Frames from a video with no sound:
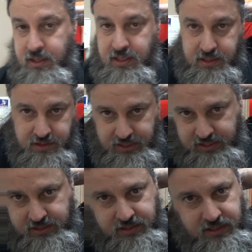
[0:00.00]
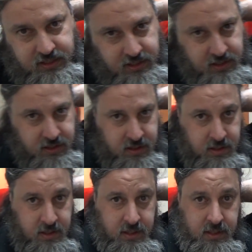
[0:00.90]
uh, then
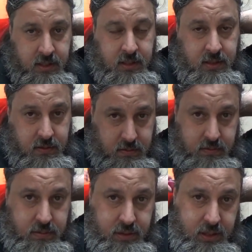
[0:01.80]
uh,